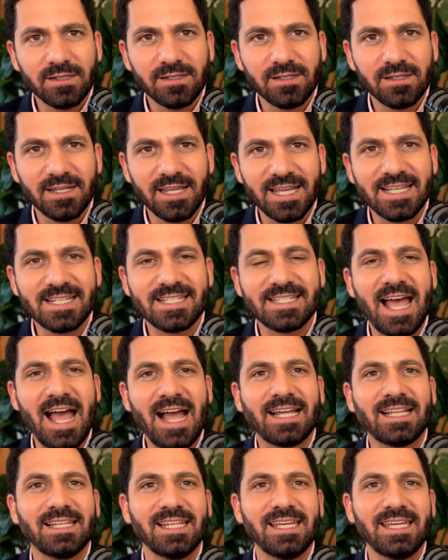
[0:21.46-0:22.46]

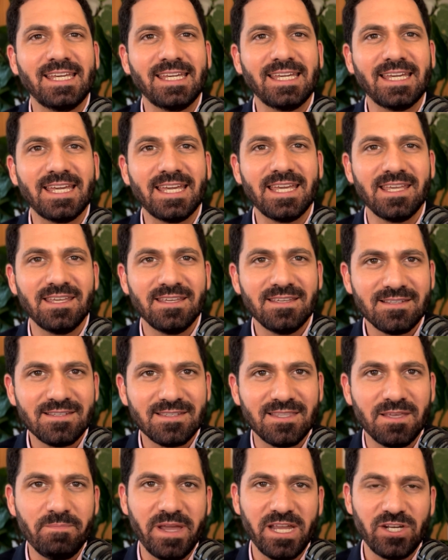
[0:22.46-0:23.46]
exactly
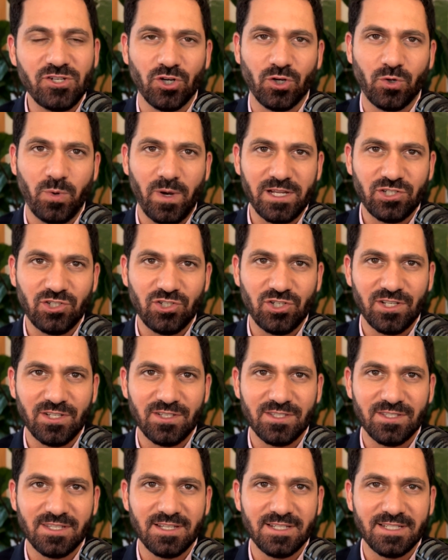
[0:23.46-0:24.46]
is the Major
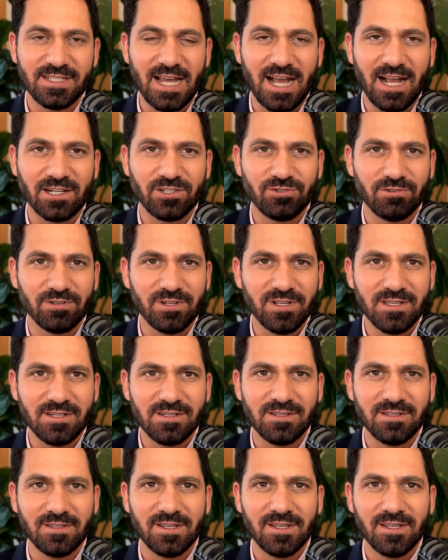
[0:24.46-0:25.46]
Questions
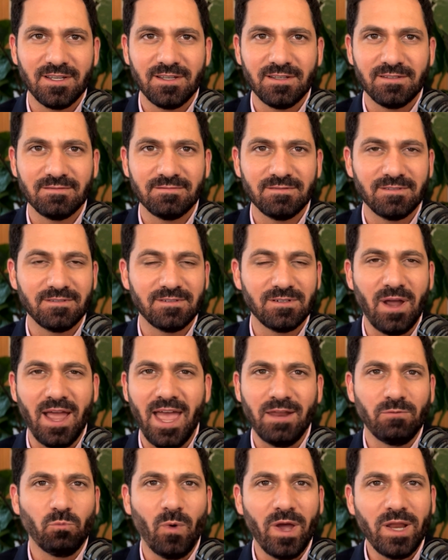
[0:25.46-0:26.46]
Doctrine,
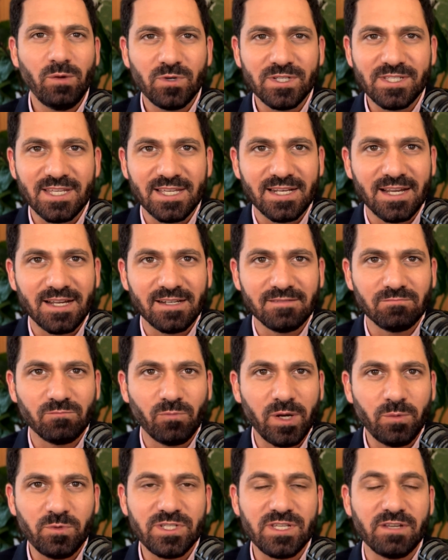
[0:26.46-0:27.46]
and when was
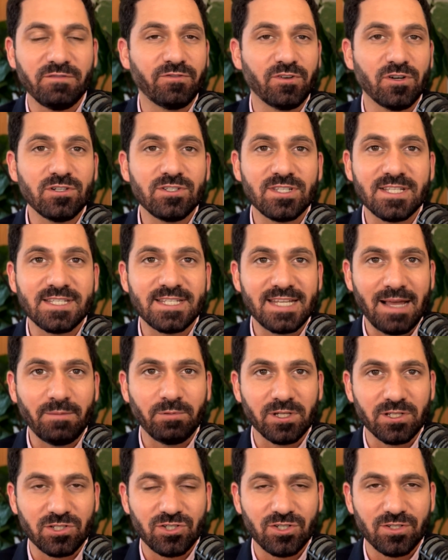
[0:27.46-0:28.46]
it first
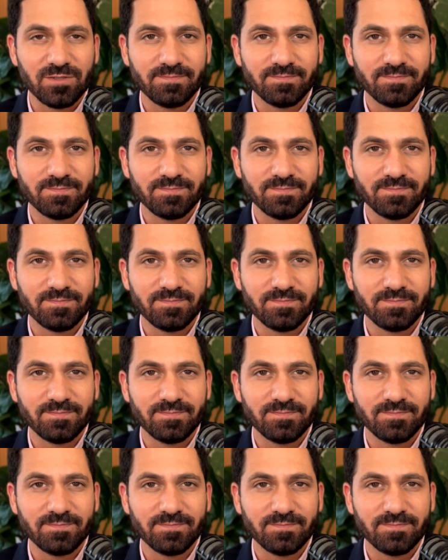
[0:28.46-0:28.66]
established?